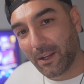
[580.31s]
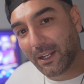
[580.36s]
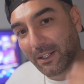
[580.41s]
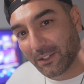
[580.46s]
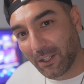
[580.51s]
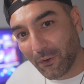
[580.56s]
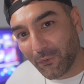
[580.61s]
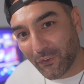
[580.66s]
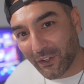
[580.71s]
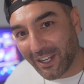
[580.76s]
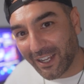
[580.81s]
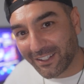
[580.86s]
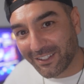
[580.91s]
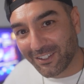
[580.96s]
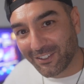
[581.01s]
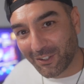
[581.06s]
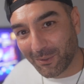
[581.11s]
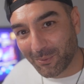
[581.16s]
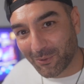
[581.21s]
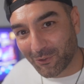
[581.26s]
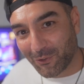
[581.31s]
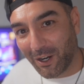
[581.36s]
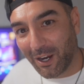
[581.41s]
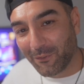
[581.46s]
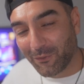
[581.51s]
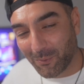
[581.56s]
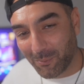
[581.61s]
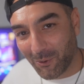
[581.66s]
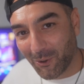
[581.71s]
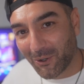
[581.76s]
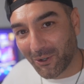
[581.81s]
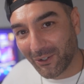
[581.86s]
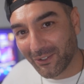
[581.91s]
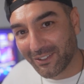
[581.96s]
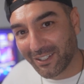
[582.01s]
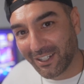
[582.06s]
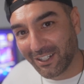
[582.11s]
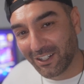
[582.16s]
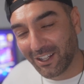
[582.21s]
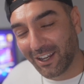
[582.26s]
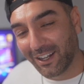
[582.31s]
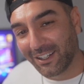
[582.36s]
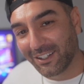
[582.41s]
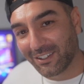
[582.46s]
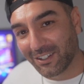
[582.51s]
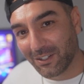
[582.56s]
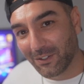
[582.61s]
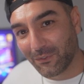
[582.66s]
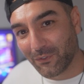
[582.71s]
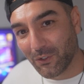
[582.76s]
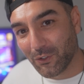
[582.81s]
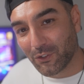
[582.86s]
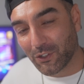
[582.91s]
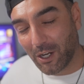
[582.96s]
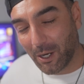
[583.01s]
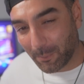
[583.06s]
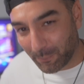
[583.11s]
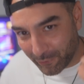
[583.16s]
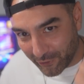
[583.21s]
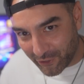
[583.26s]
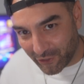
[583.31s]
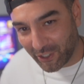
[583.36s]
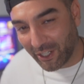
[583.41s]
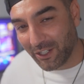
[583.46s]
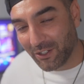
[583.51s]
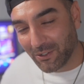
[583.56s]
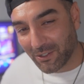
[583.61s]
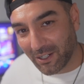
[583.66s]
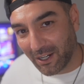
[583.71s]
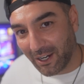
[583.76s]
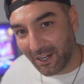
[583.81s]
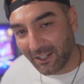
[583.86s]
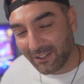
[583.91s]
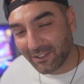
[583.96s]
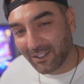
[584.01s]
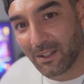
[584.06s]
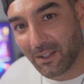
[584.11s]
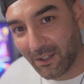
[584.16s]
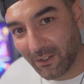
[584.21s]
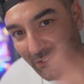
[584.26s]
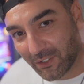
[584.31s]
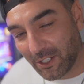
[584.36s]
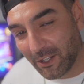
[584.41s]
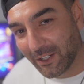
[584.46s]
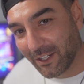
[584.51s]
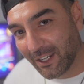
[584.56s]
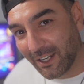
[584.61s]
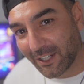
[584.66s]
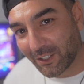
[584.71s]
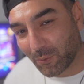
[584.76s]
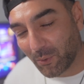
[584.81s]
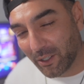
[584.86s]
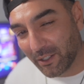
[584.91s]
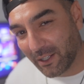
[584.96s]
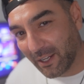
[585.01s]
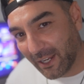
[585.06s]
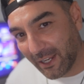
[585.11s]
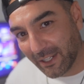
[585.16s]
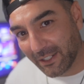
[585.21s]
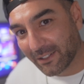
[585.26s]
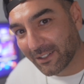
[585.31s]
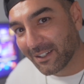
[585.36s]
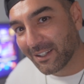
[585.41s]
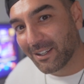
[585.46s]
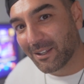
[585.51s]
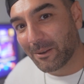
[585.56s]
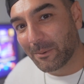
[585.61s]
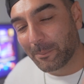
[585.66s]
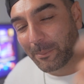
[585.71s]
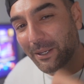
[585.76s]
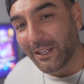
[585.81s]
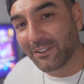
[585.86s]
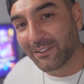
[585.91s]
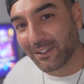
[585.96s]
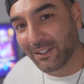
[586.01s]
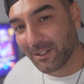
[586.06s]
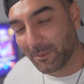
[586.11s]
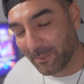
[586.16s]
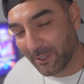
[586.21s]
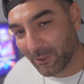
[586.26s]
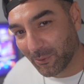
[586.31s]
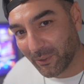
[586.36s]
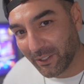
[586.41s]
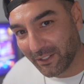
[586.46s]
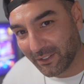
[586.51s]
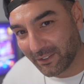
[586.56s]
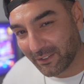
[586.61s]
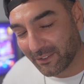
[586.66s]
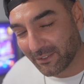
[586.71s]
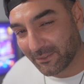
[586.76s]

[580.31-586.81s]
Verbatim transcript: And don't forget to subscribe for more content like this in the future. I appreciate you guys. I'll see you in the next one and peace in the Middle East.